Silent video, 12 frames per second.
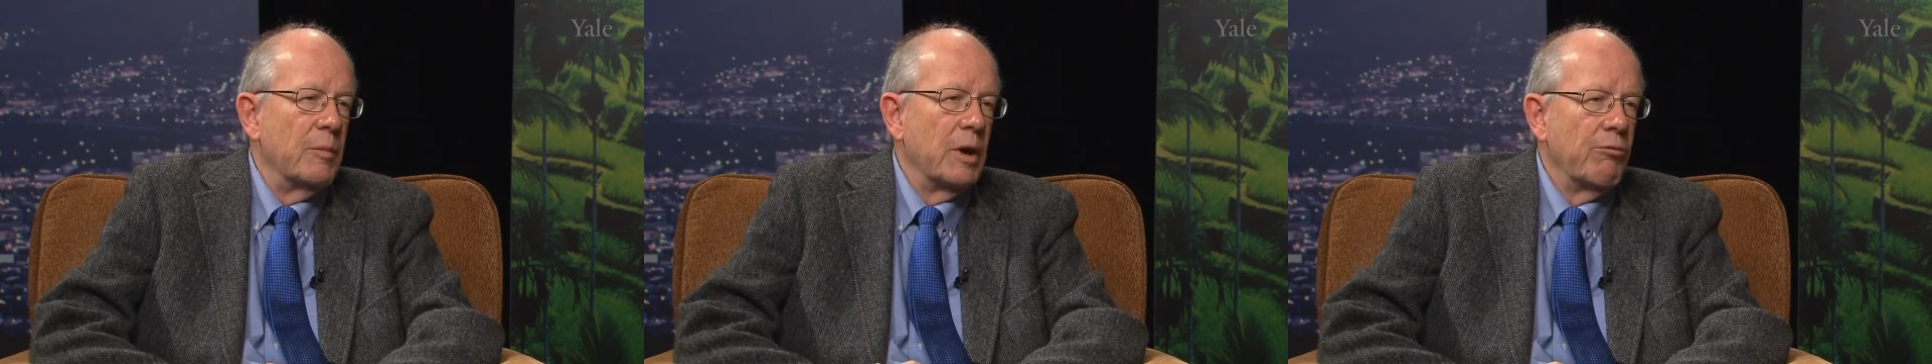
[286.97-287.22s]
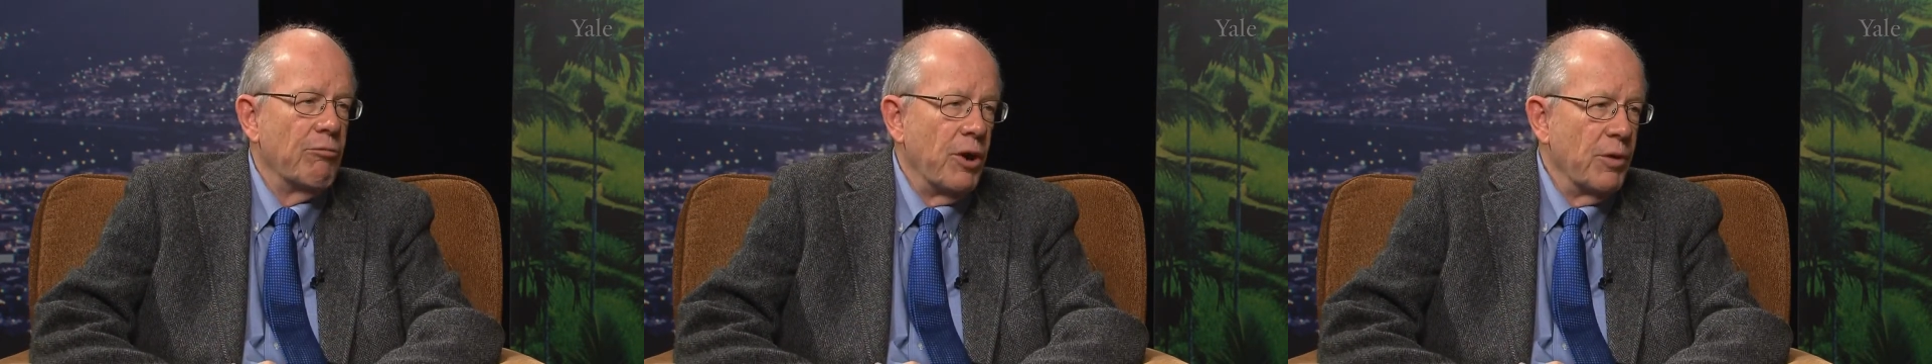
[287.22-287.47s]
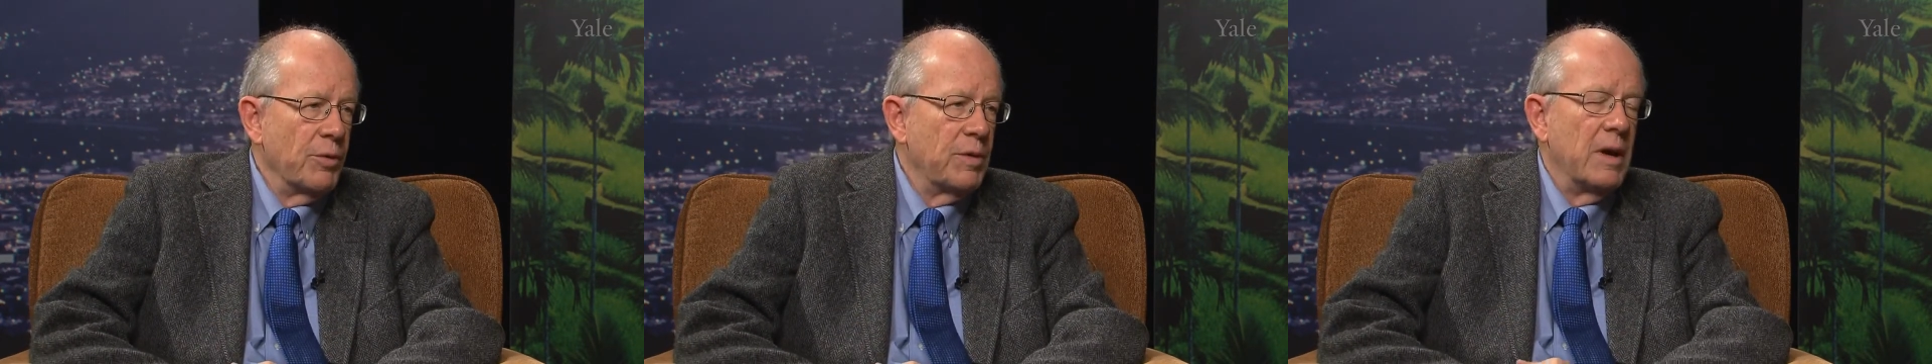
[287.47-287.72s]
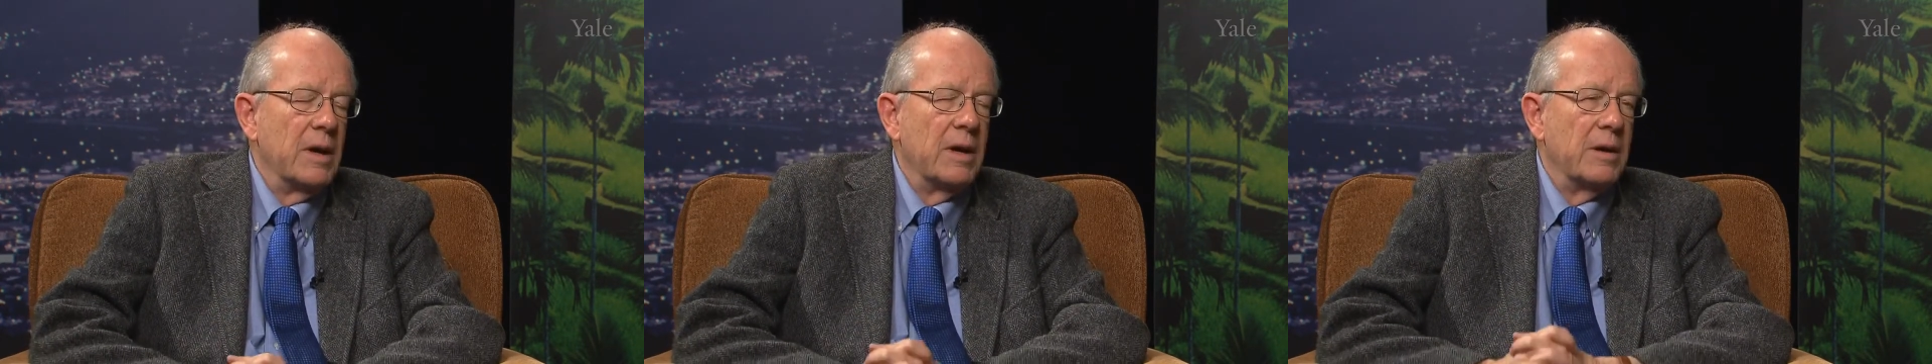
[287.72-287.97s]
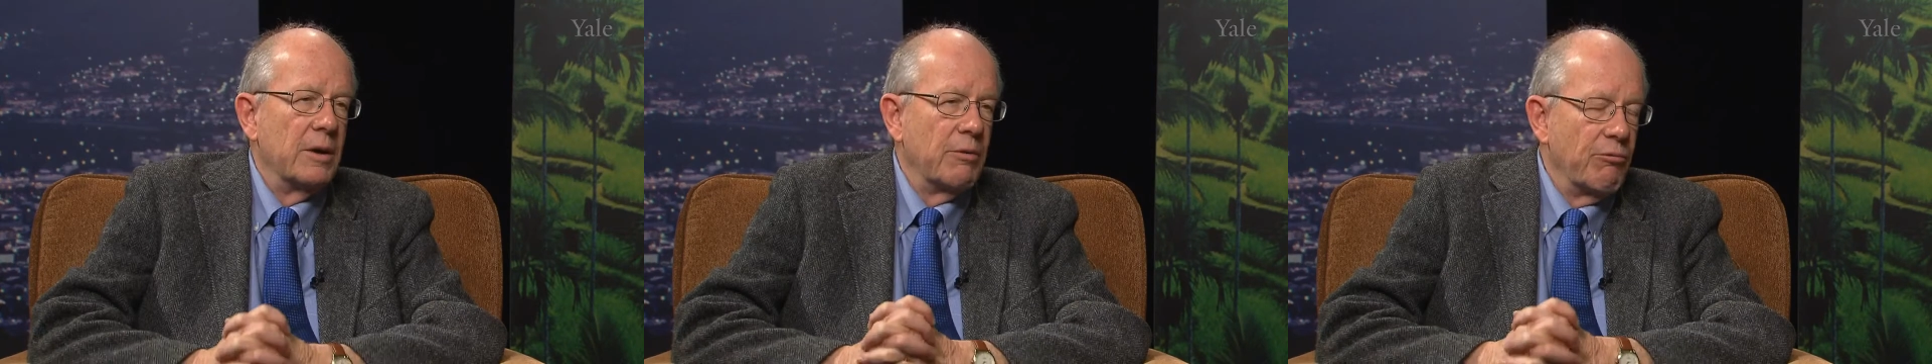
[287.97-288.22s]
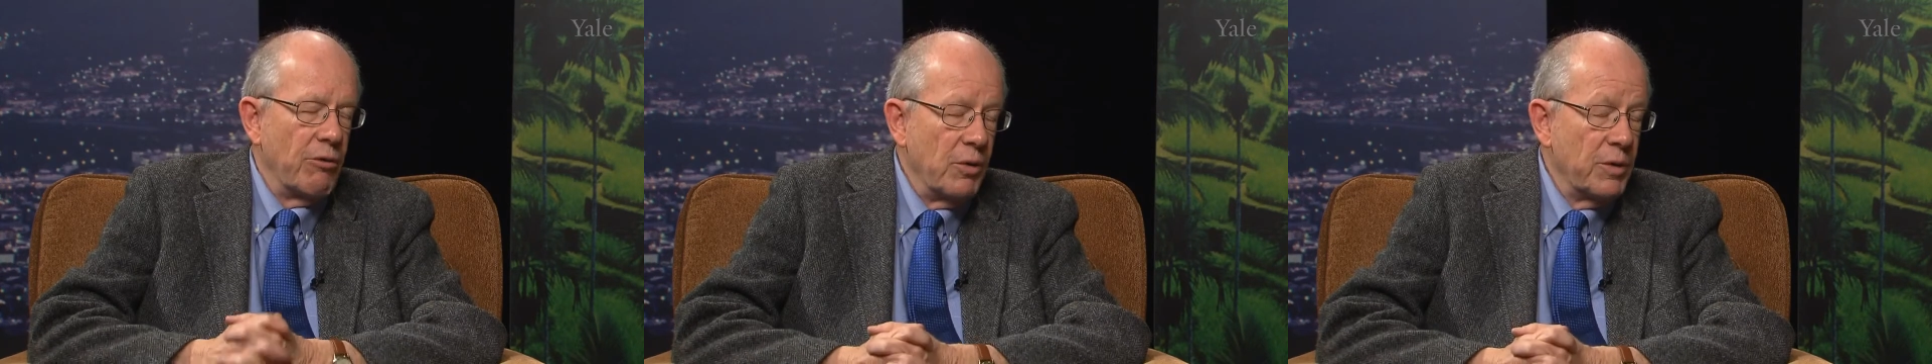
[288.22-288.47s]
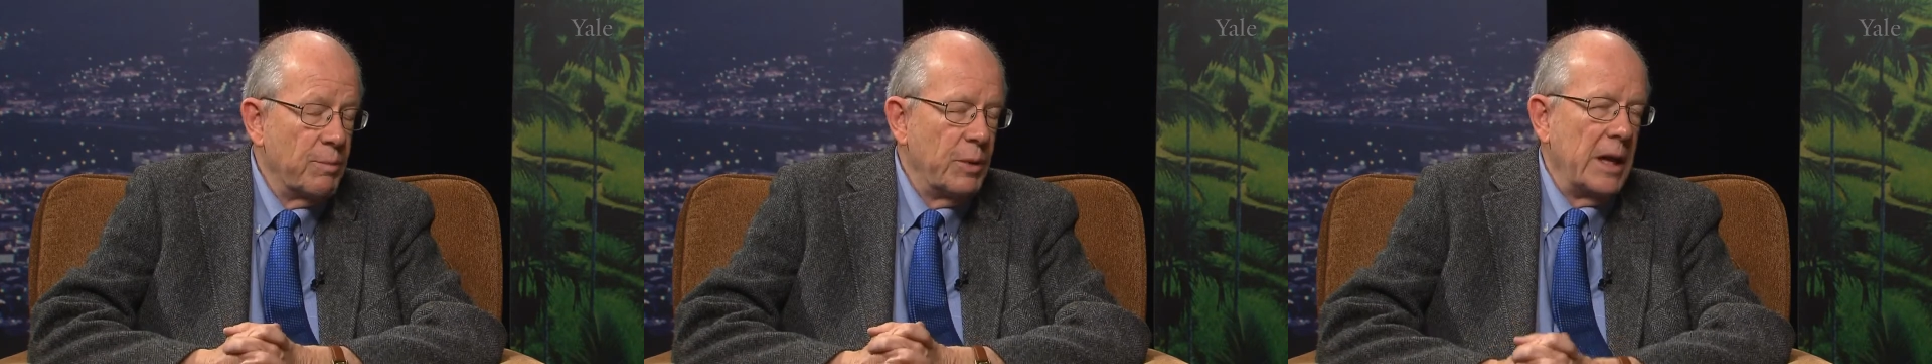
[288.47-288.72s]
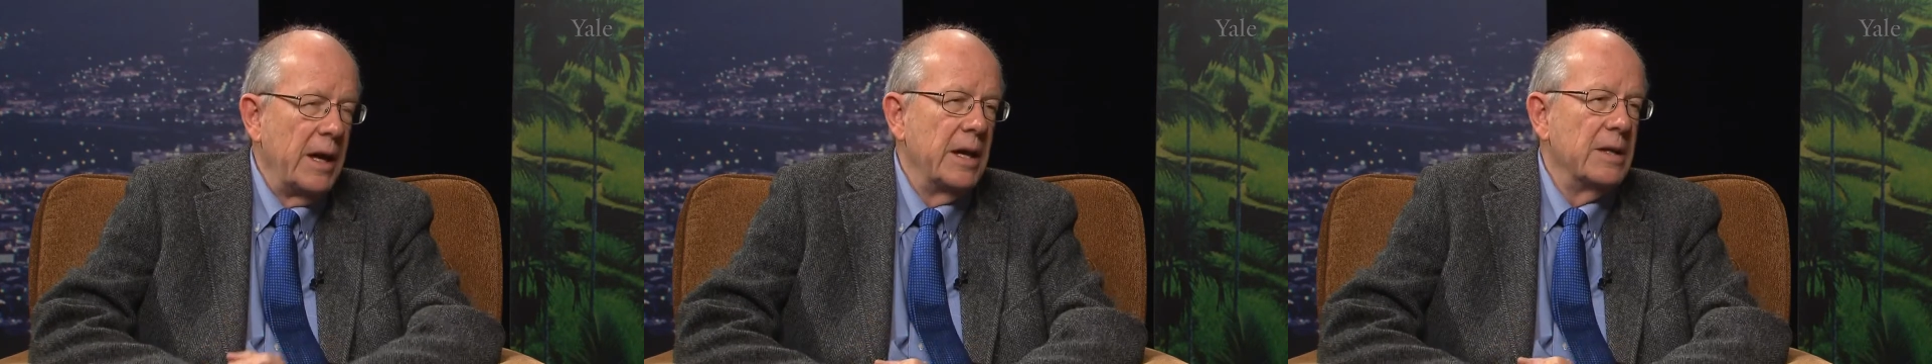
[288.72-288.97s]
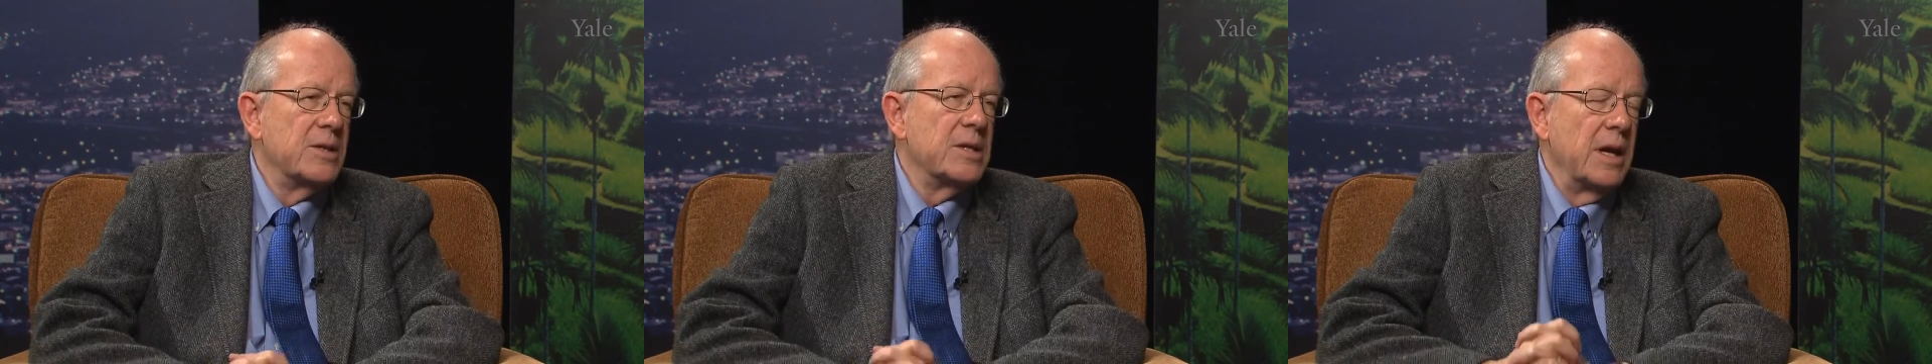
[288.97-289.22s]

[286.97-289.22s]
growth plans